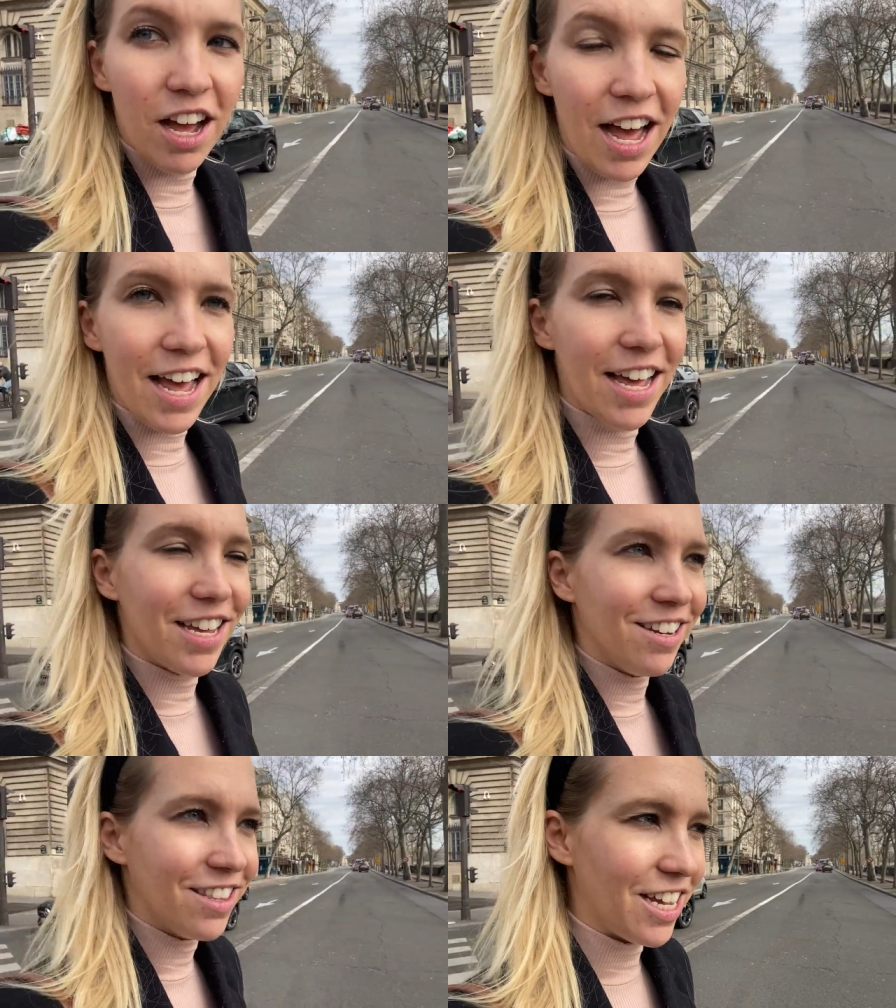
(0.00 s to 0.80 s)

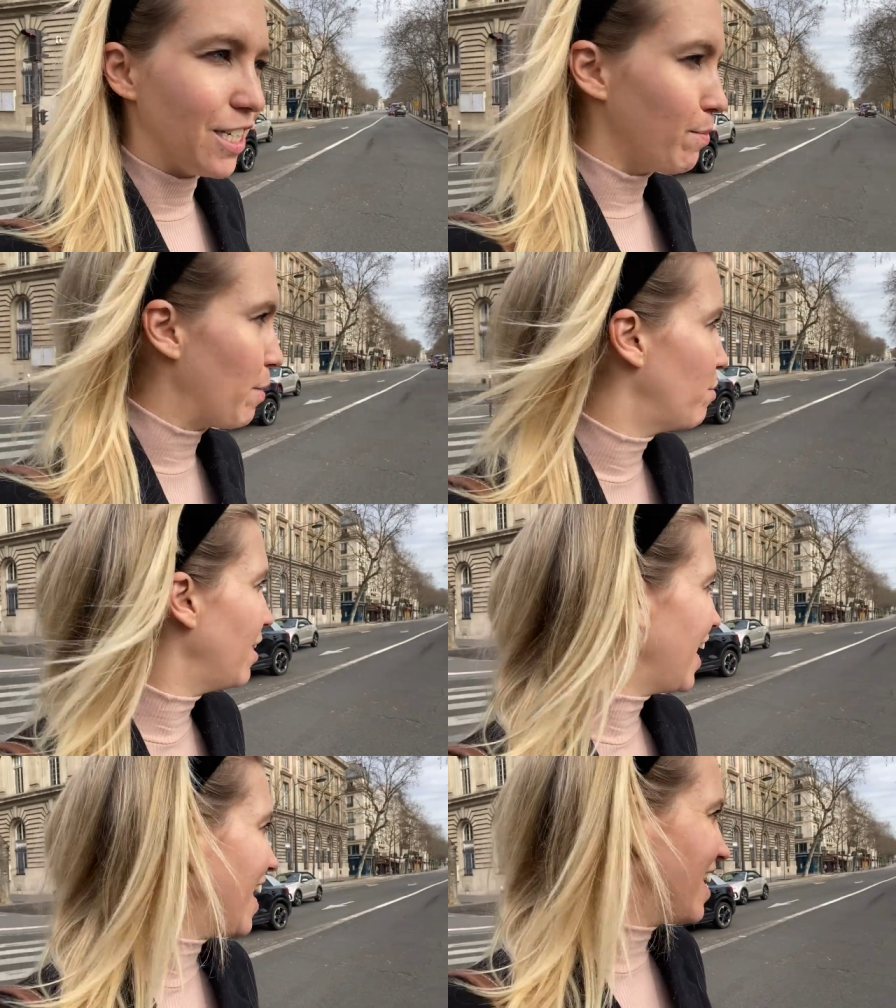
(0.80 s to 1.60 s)
And that's my
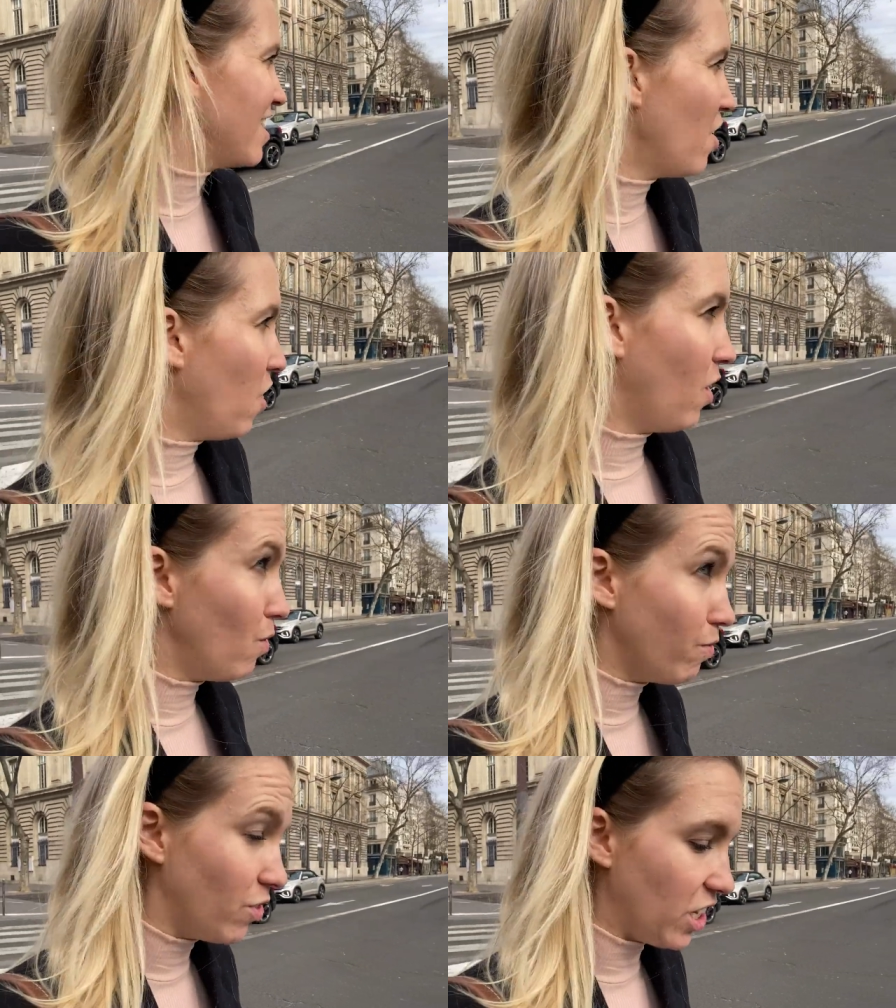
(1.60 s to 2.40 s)
plan.
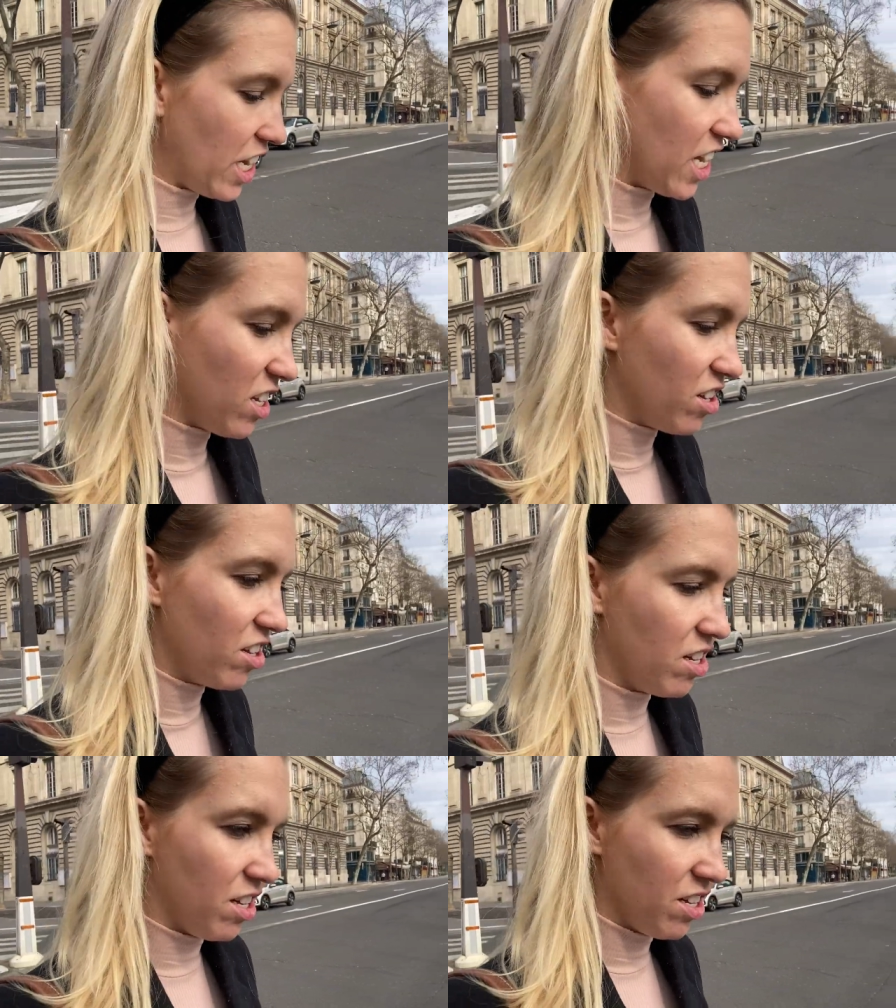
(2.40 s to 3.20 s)
Hopefully
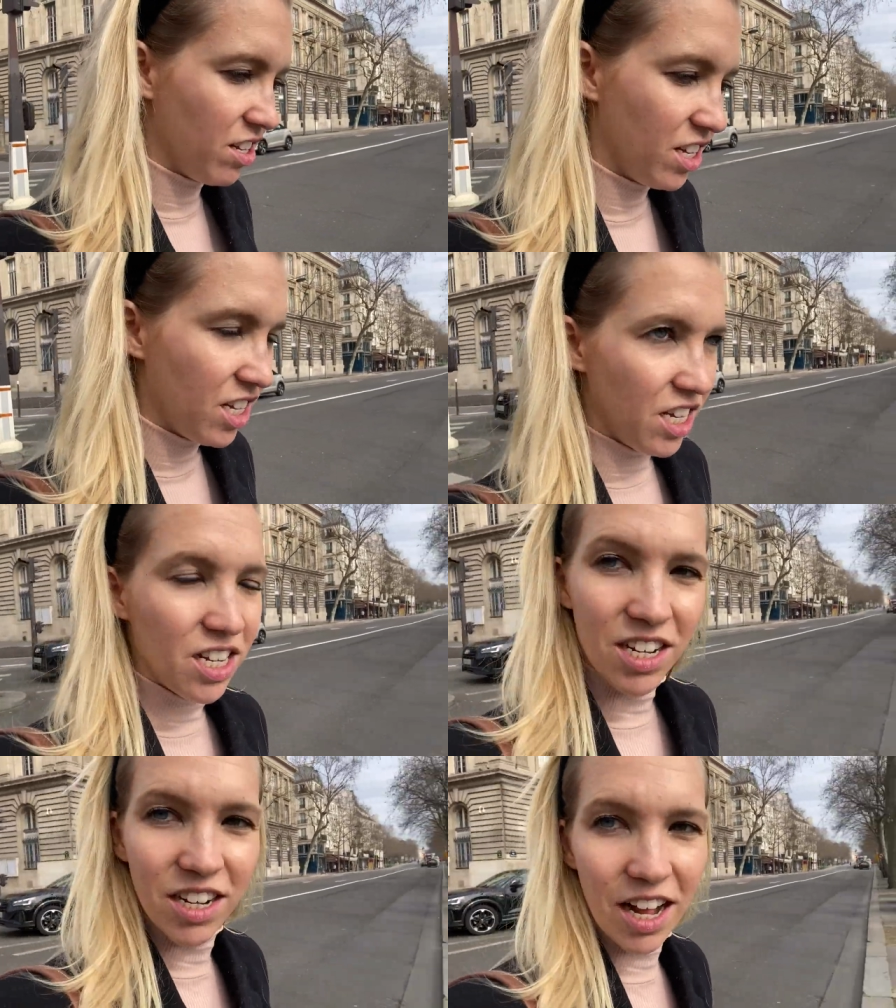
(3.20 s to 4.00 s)

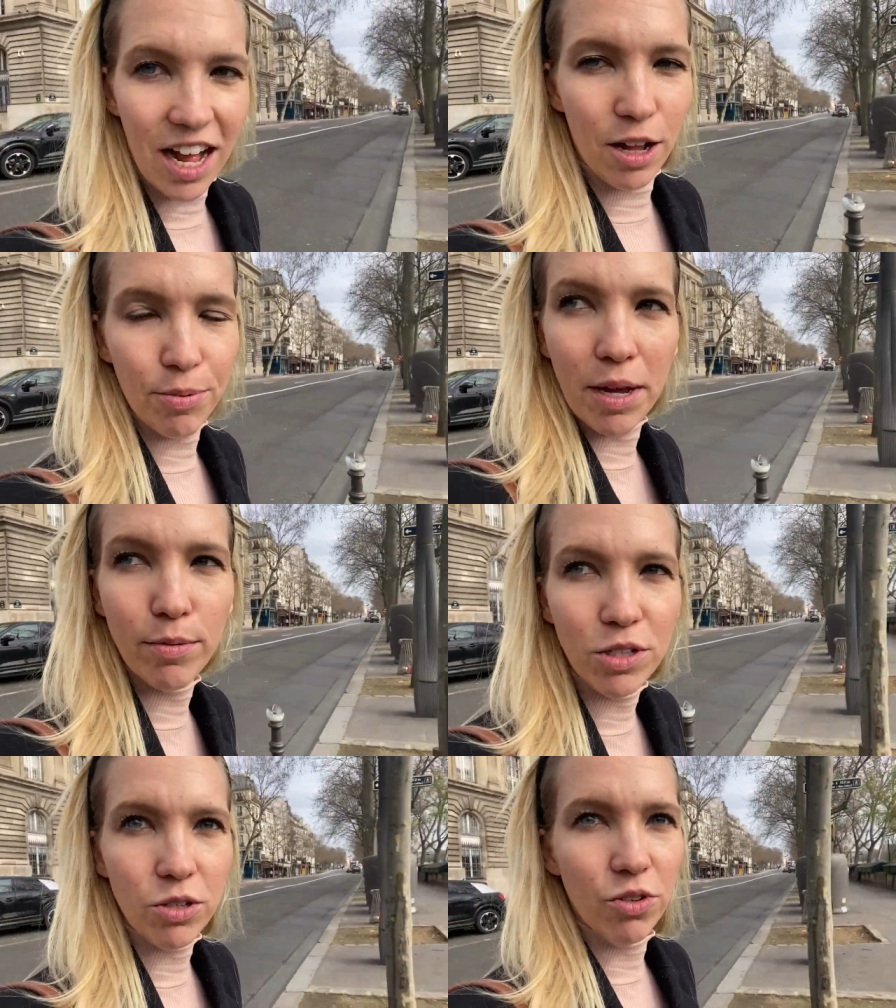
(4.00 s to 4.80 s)
I'll be
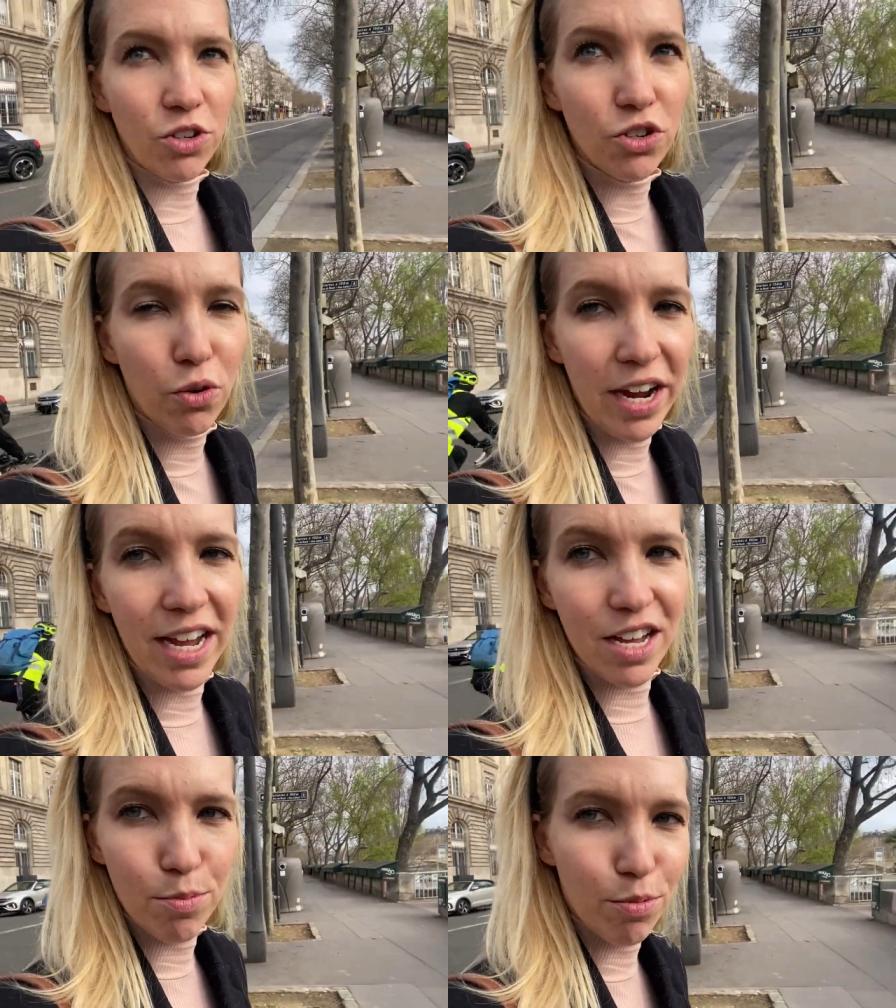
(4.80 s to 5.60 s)
able to enjoy
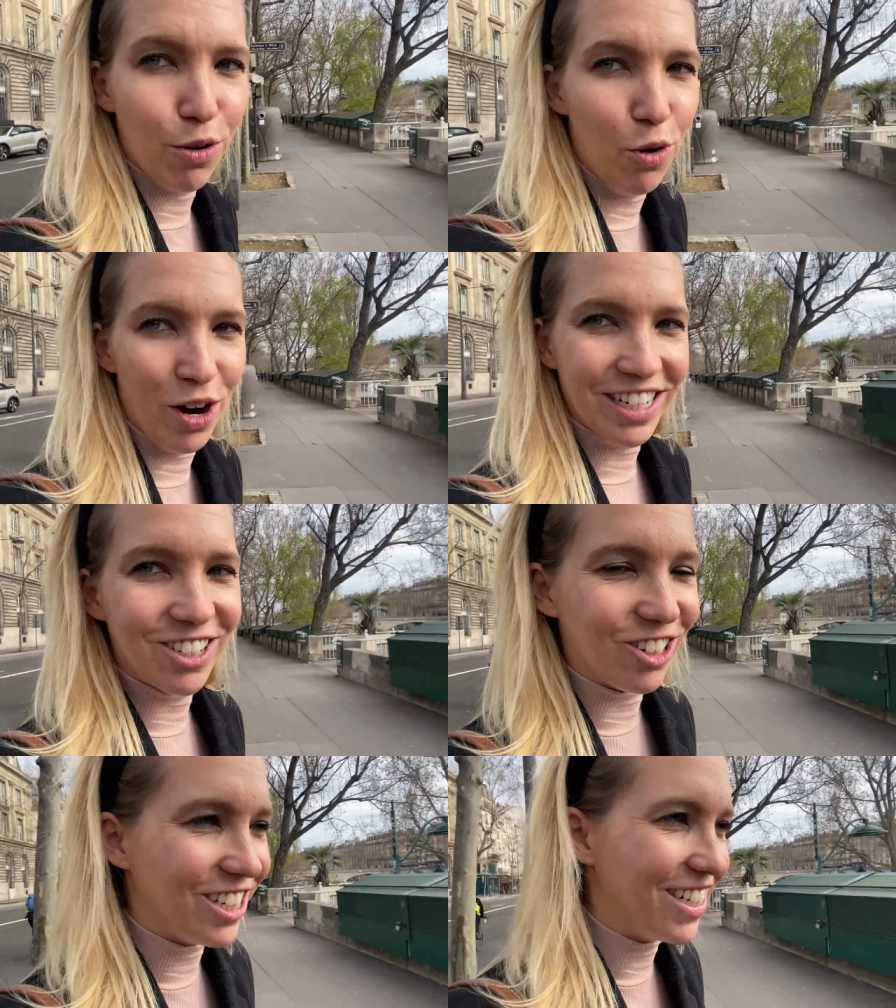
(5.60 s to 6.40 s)
it before it
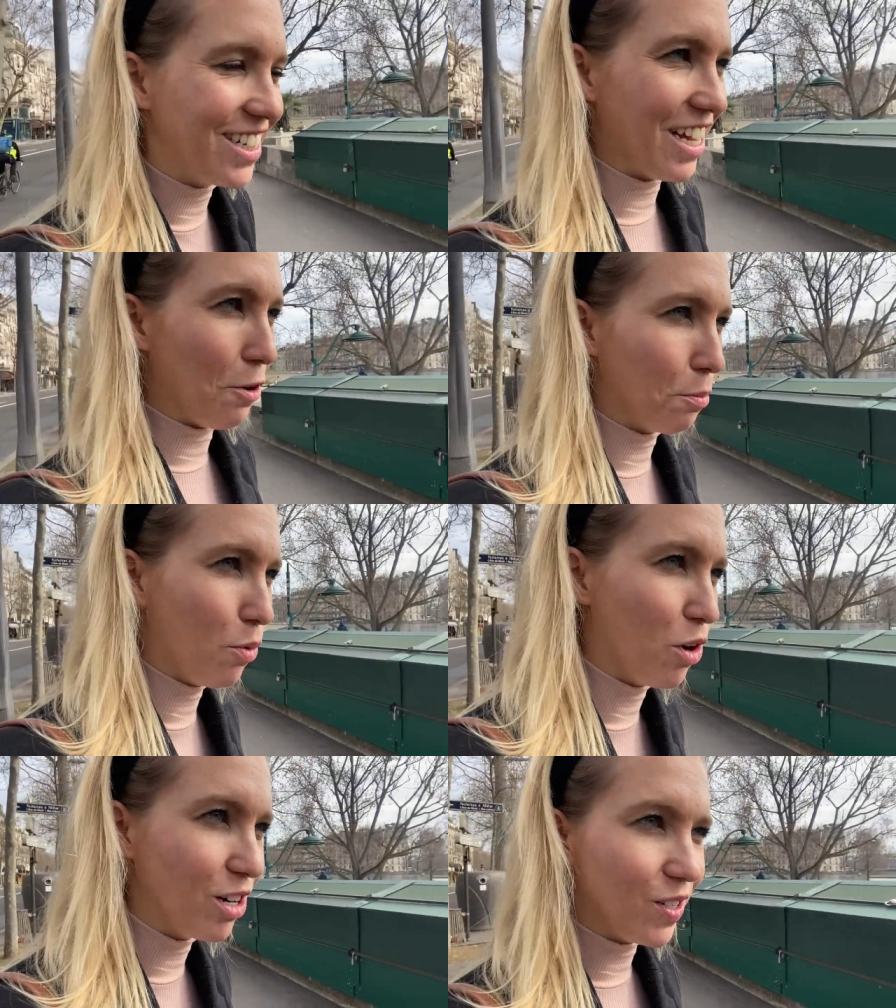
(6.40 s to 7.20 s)
starts to
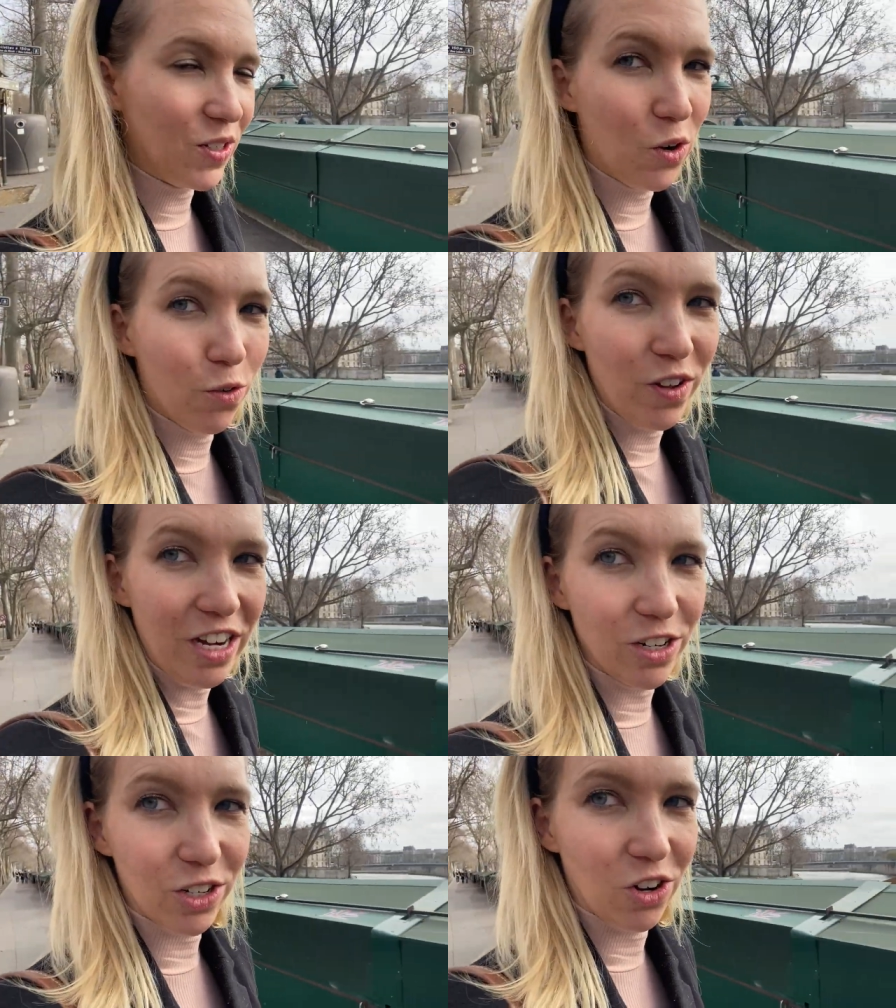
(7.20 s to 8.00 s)
downpour. So
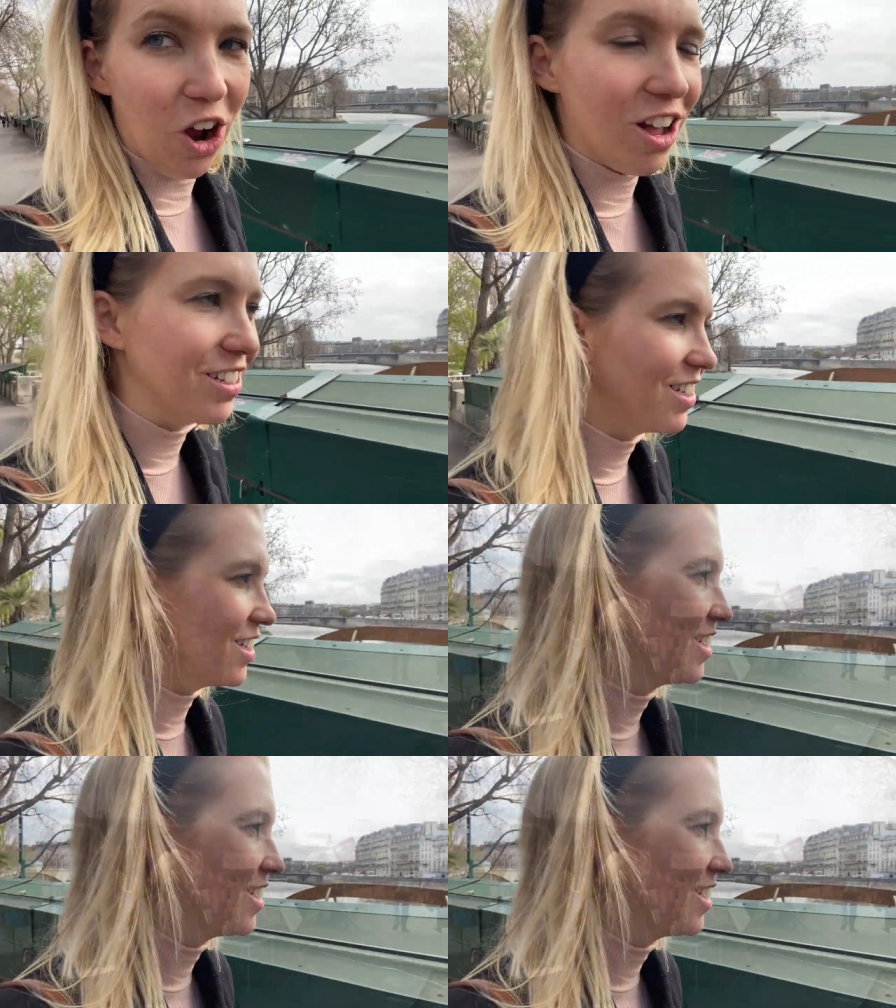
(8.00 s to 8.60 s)
fingers crossed.